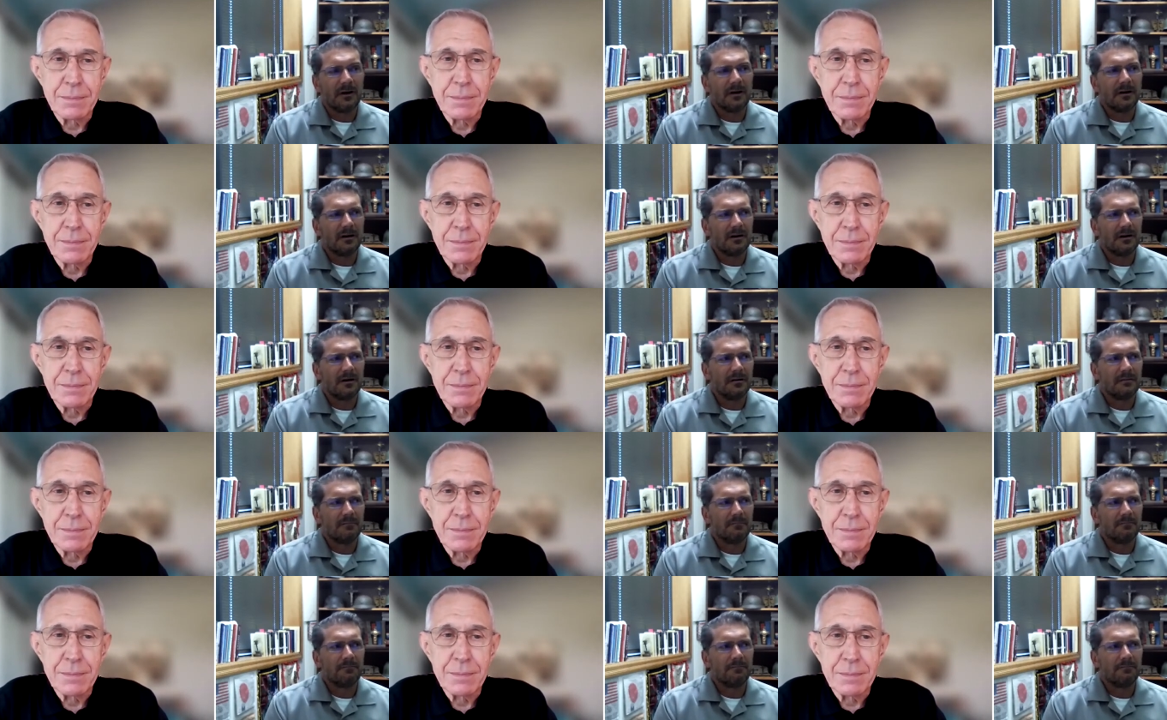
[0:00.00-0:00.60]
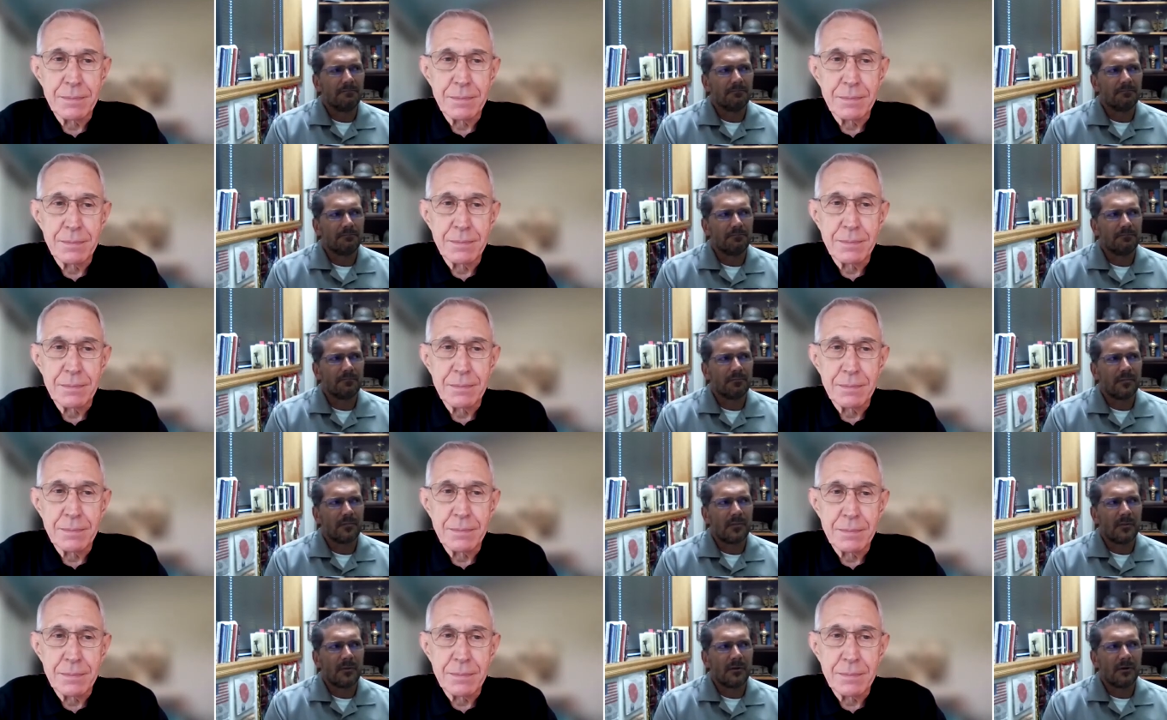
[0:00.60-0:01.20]
Speaker 1: Um,
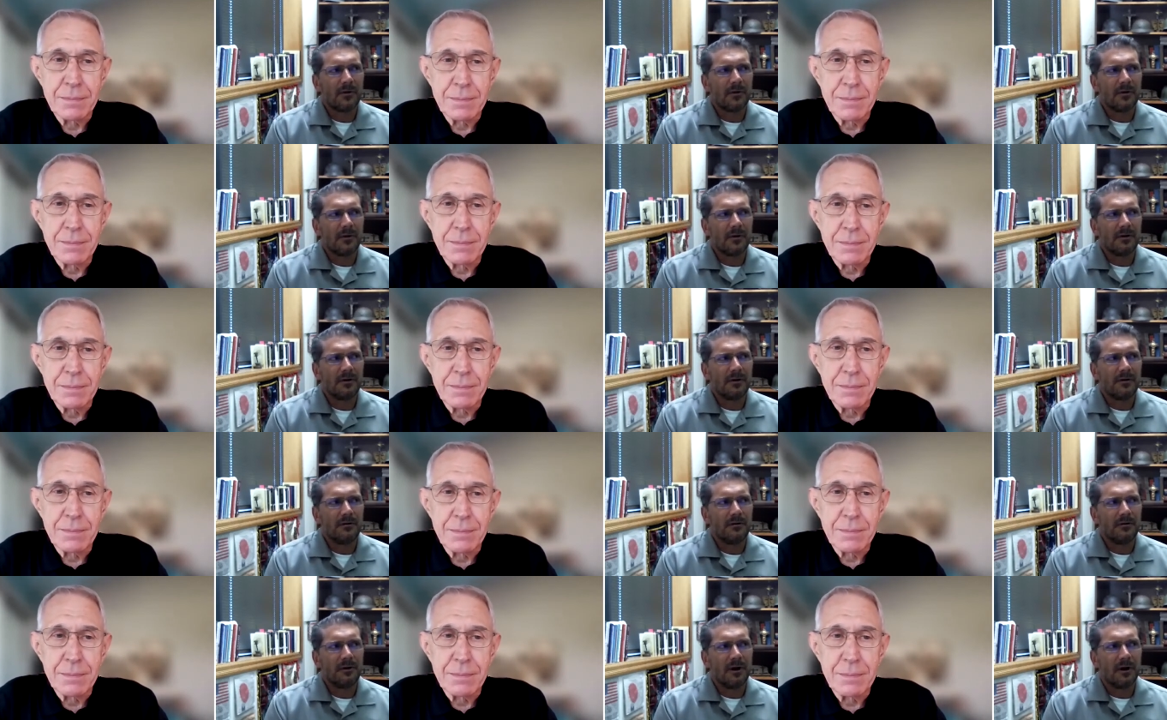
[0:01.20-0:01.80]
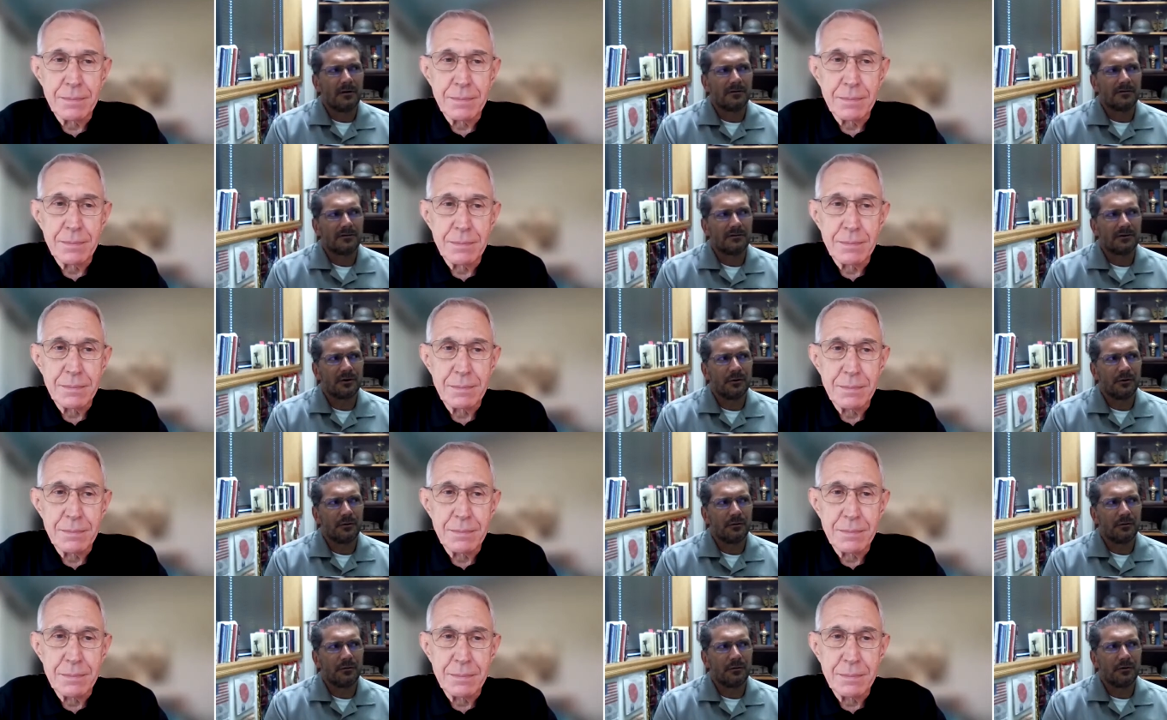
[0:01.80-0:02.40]
you, and
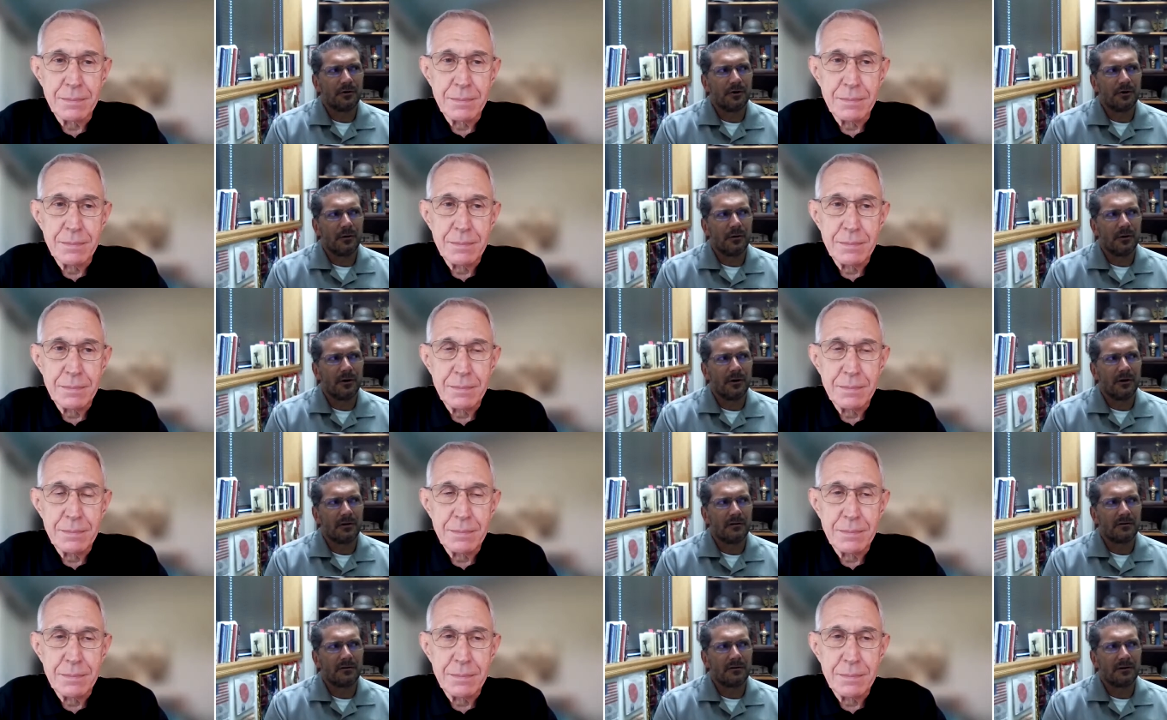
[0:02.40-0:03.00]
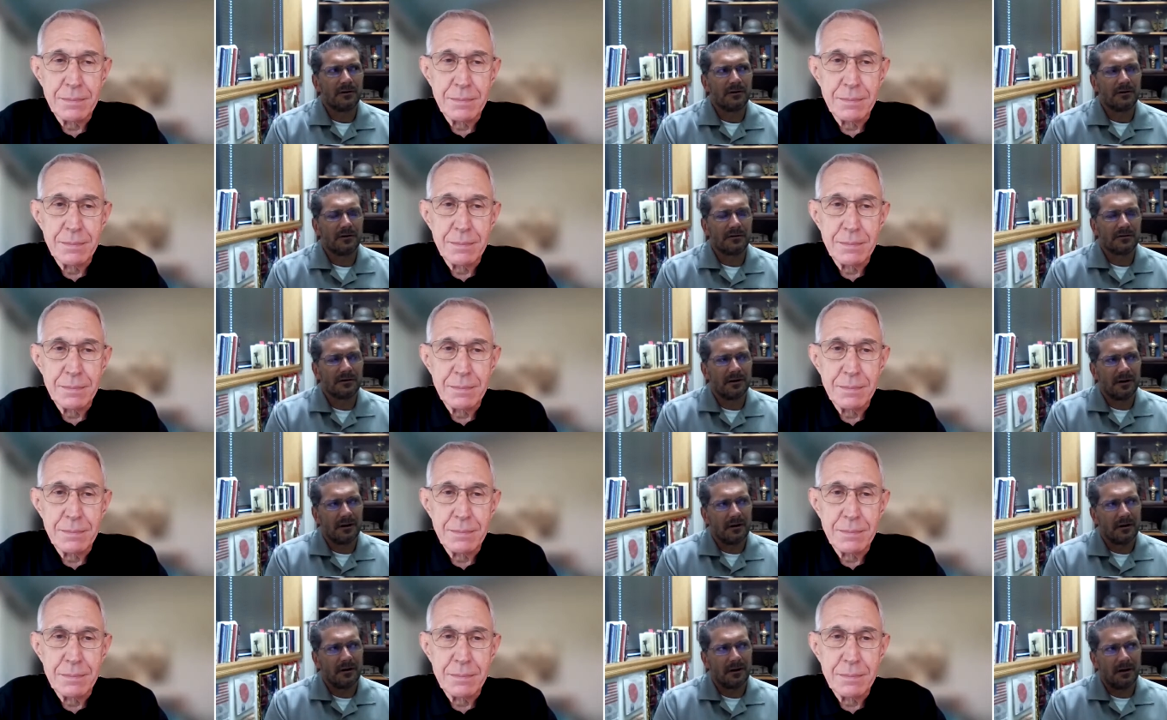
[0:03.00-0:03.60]
so going into this,
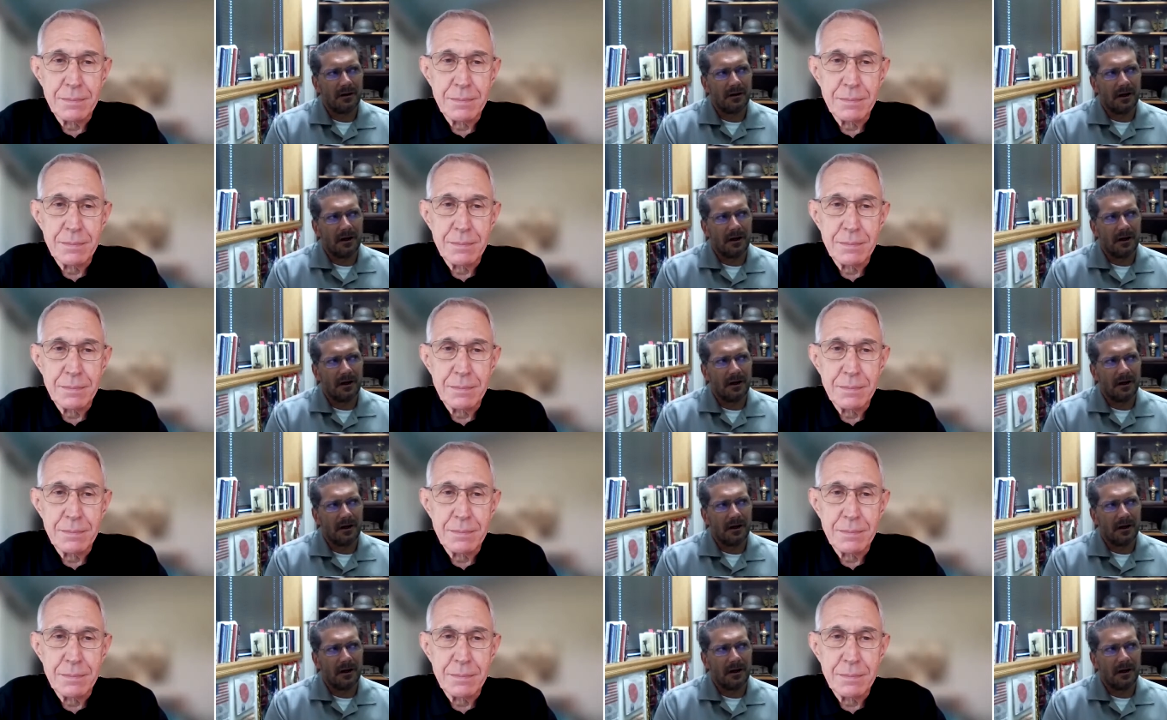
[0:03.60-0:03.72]
I,